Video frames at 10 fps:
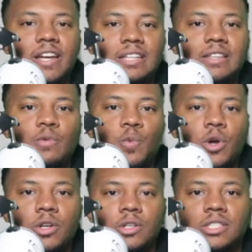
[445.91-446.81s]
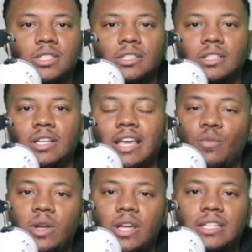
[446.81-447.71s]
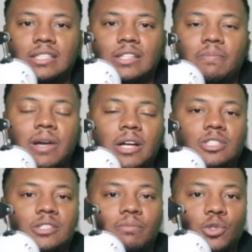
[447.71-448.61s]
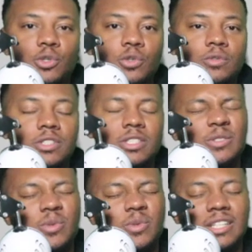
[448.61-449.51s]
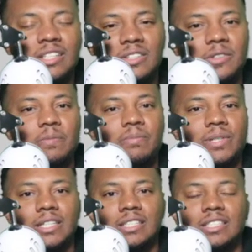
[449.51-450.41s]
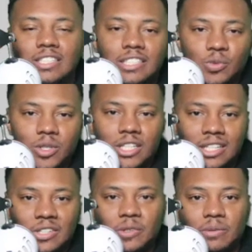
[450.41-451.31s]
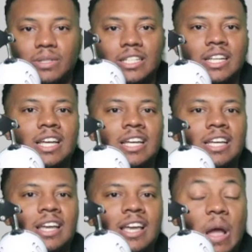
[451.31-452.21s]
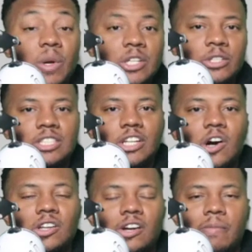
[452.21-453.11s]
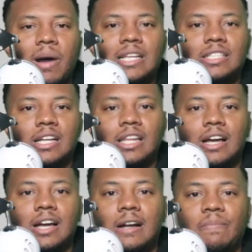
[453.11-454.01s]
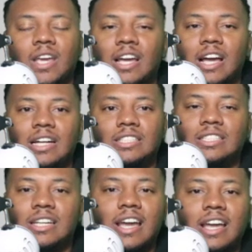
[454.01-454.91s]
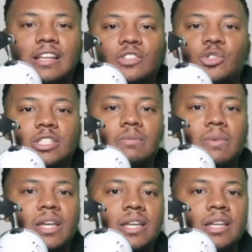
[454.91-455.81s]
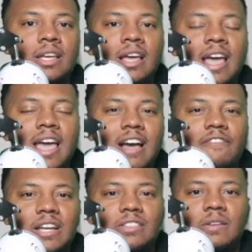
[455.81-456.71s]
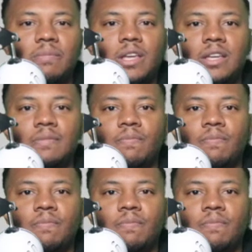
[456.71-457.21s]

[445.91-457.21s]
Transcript: and works, and we can tell mountains to move just with a little bit, just with a little bit. And we using all our might to climb, and God just said, hey, trust me, have faith in me,